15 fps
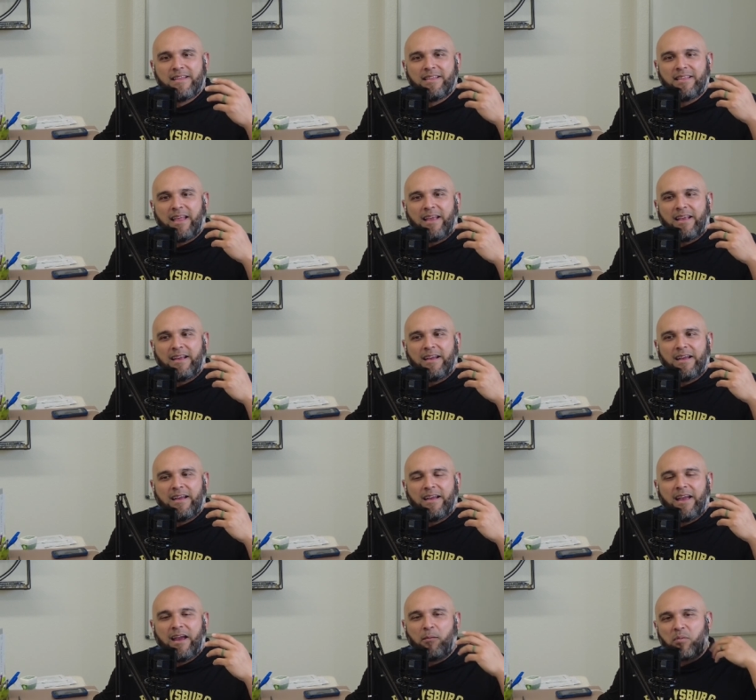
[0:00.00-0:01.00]
like uh,
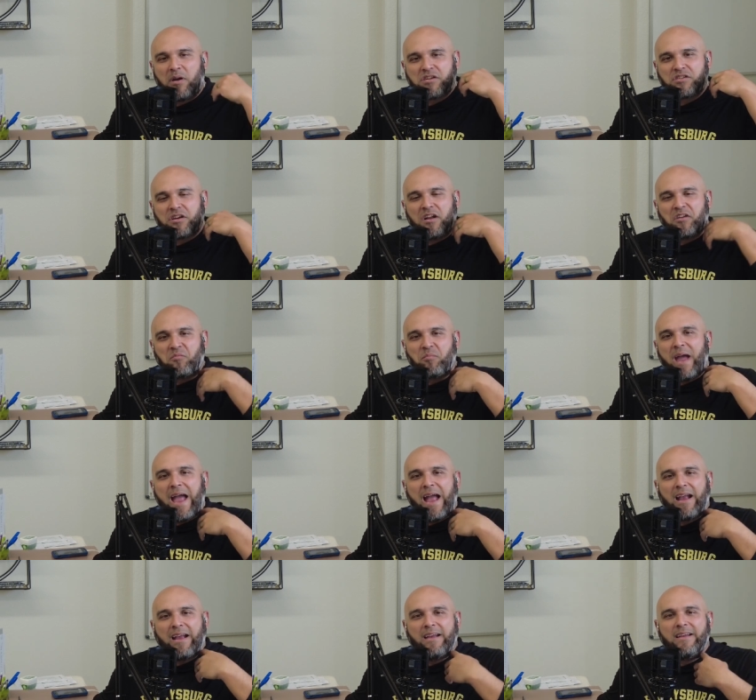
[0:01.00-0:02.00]
air pressure on your
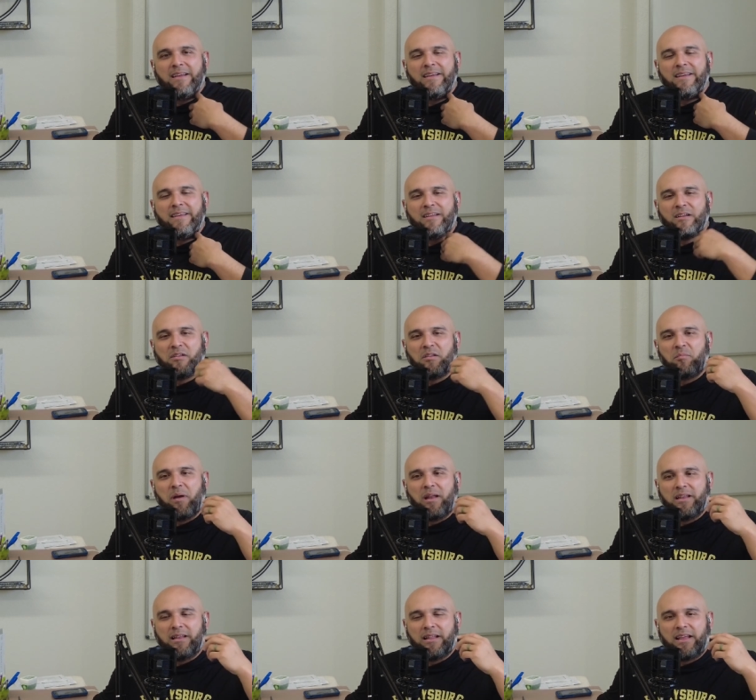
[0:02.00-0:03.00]
back. You know,
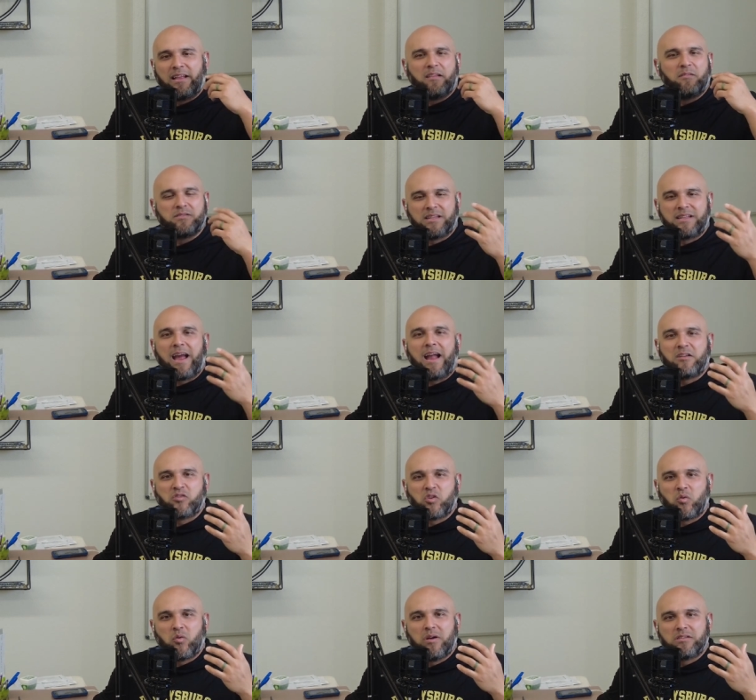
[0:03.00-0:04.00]
depending on, like, there was a
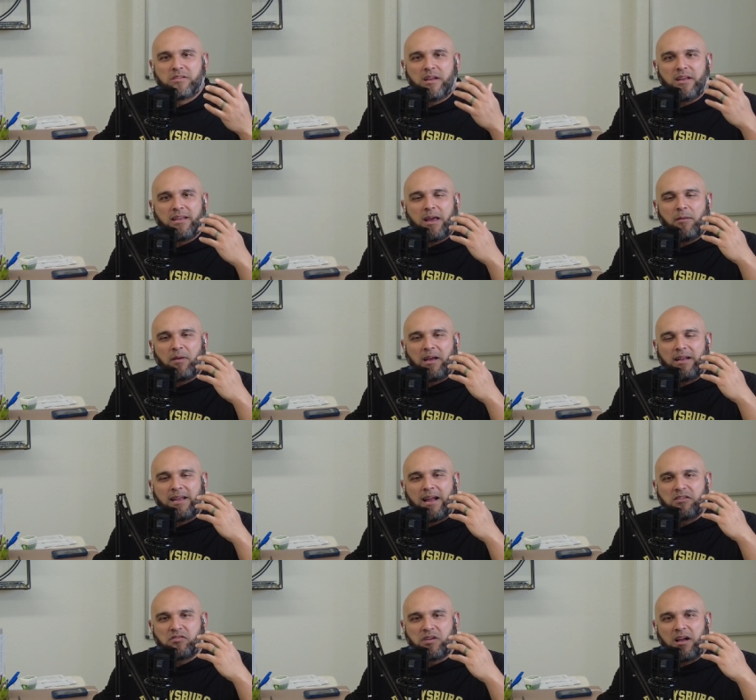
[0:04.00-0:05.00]
dinosaur once, so anytime like a
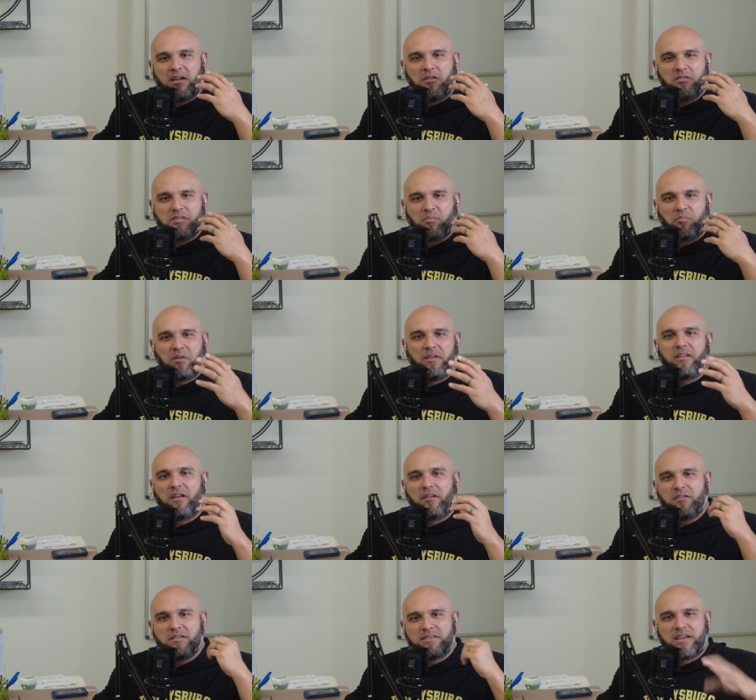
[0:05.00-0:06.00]
dinosaur got close and breathed
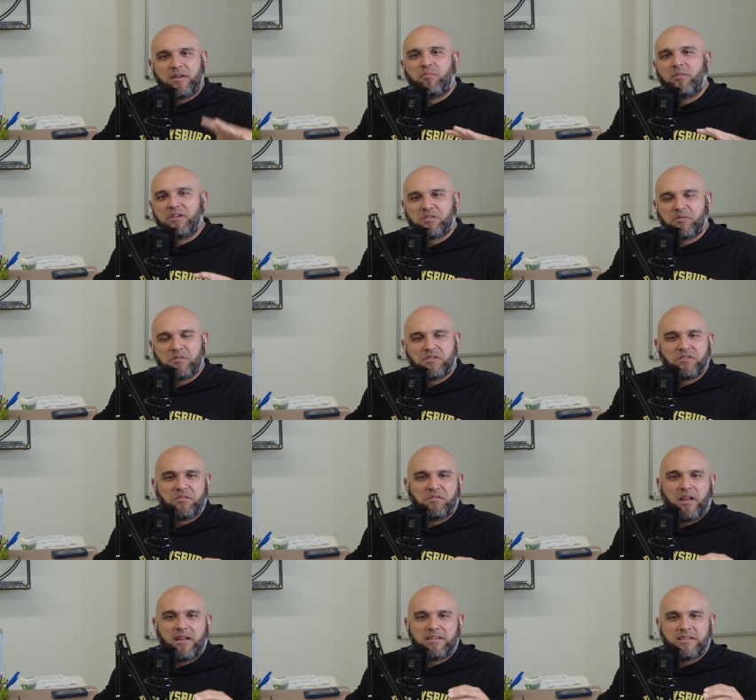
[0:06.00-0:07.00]
on you, this air pressure would
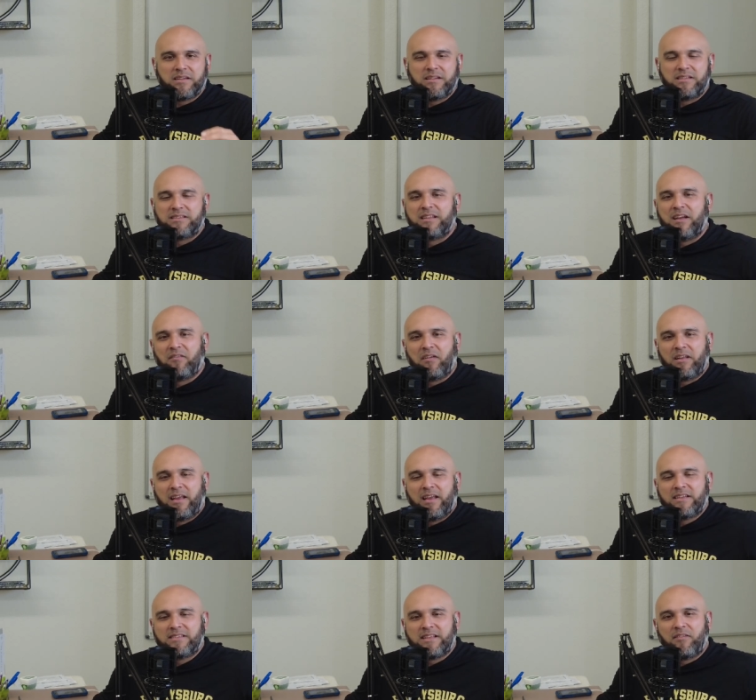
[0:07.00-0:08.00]
shoot at you, and stuff on,
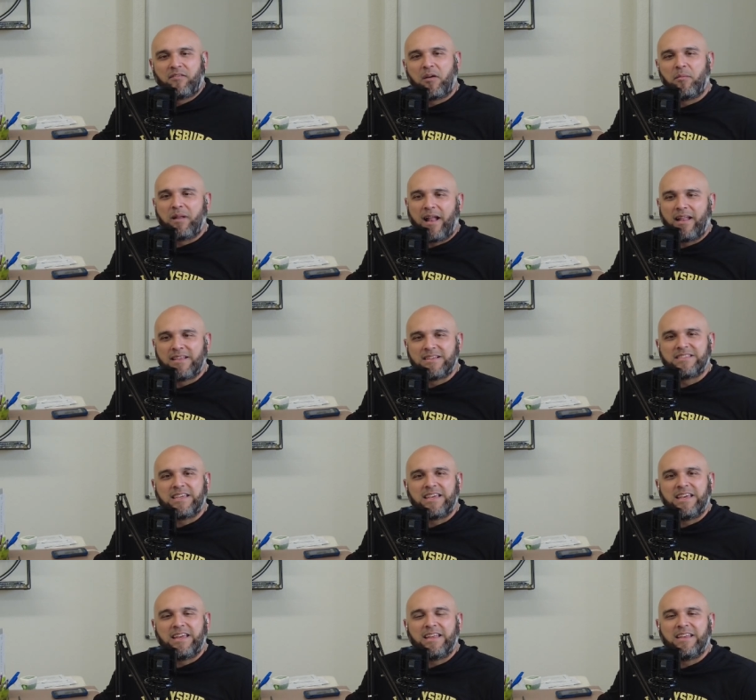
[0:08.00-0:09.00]
stuff coming out of the
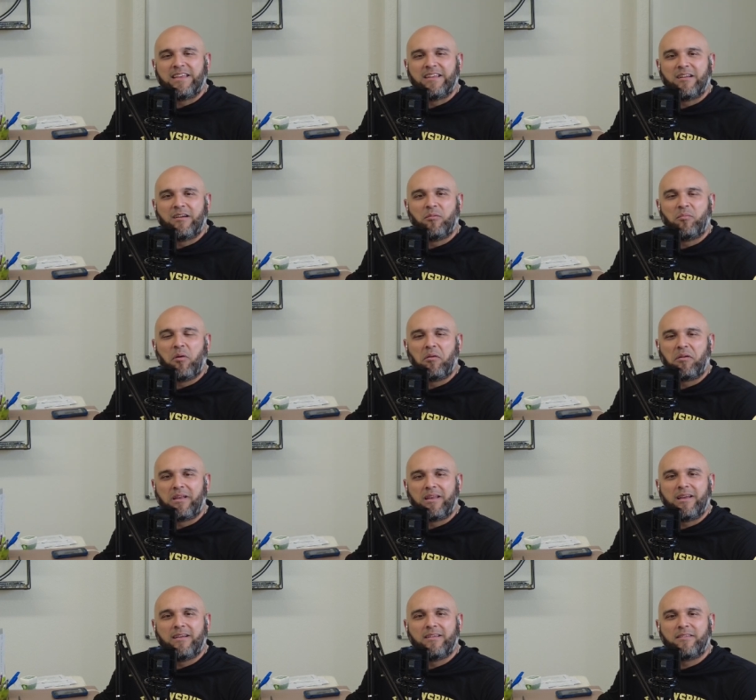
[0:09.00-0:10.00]
seat, you know, poking
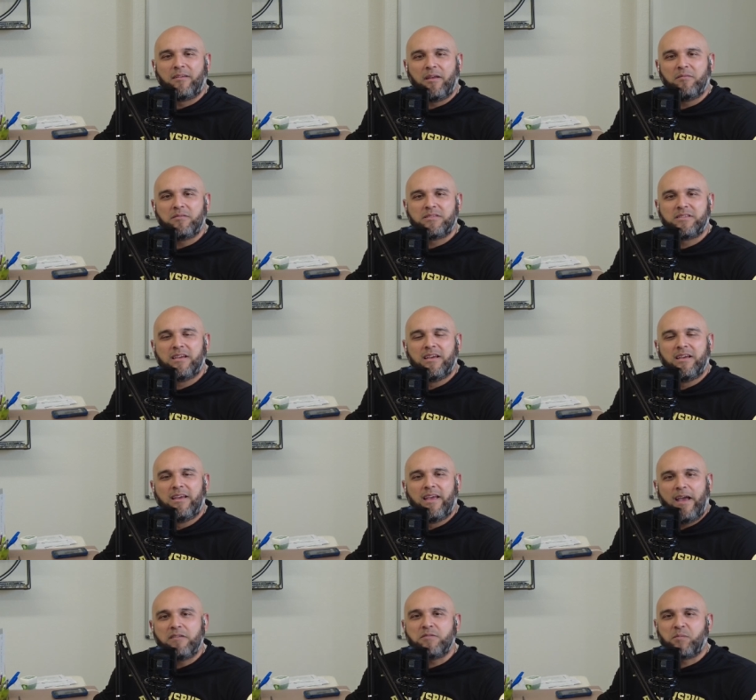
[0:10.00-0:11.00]
you. So it was
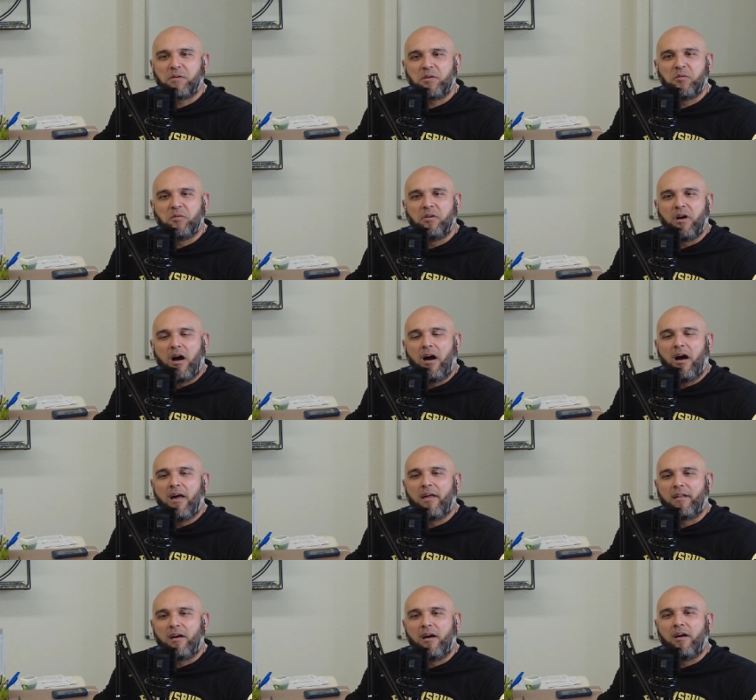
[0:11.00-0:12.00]
it was pretty cool. All,
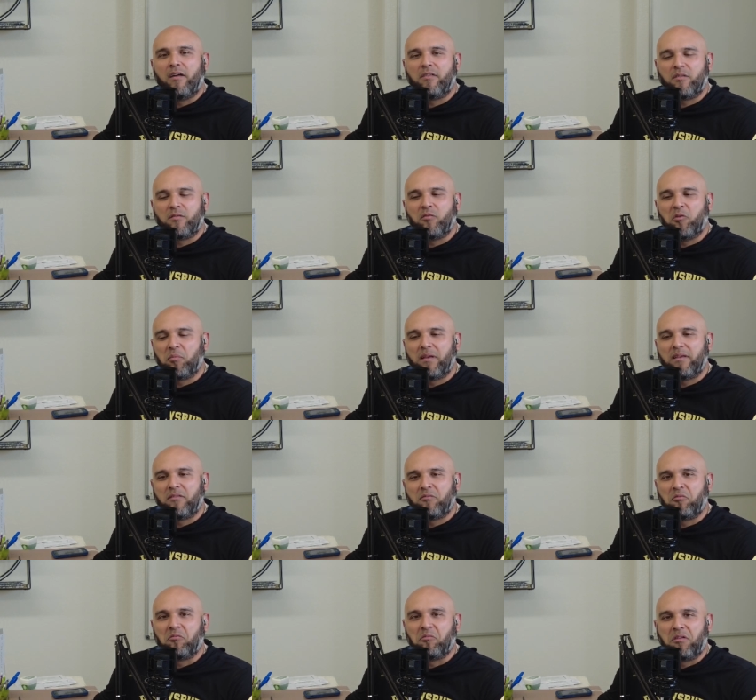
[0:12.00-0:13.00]
all in all, those four
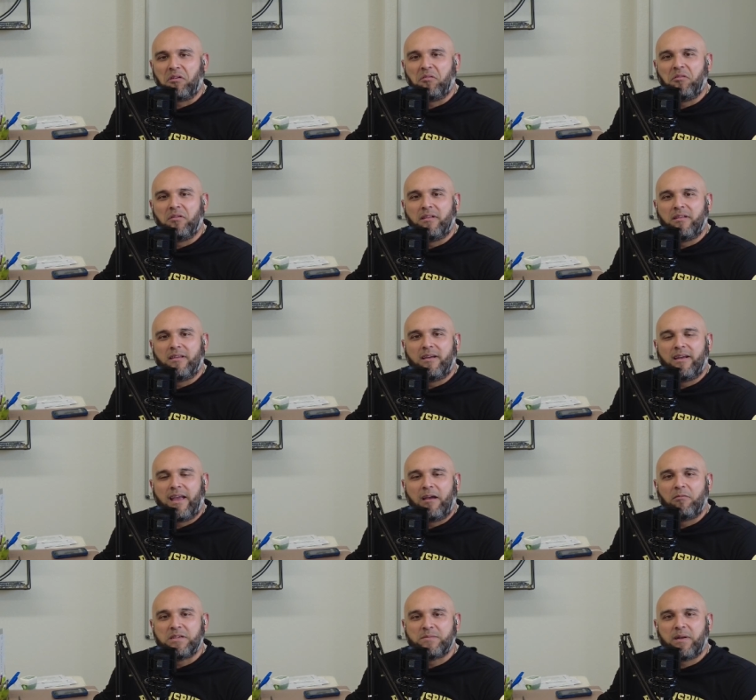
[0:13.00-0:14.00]
places were really cool. And
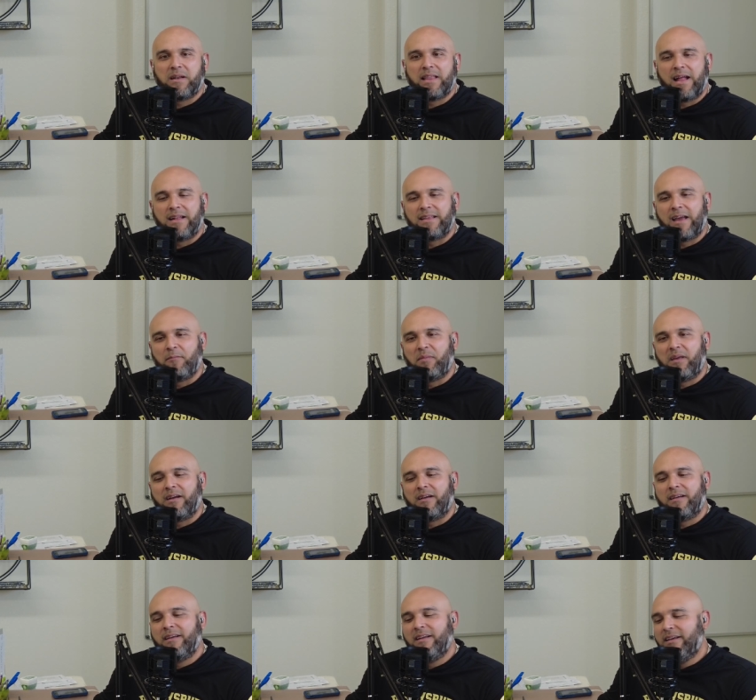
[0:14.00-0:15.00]
again, we spent a lot of time
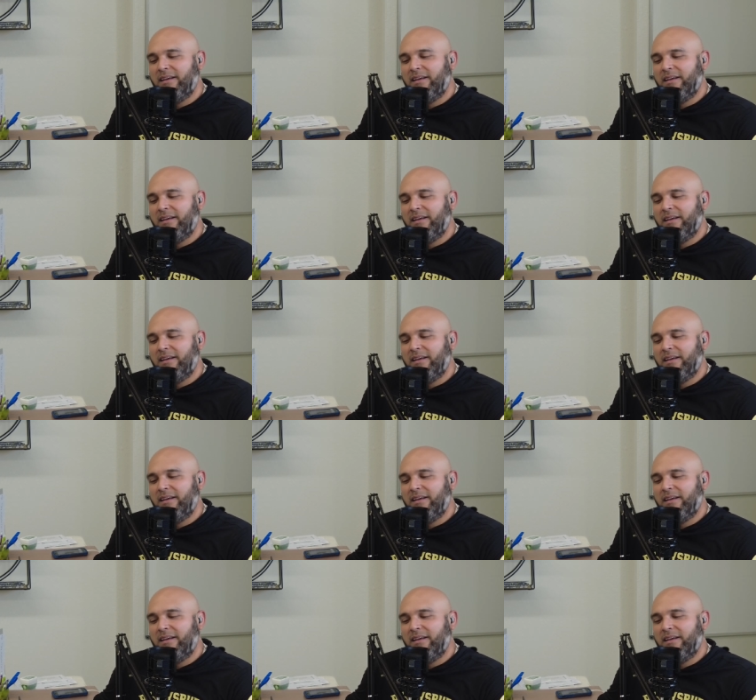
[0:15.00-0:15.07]
there.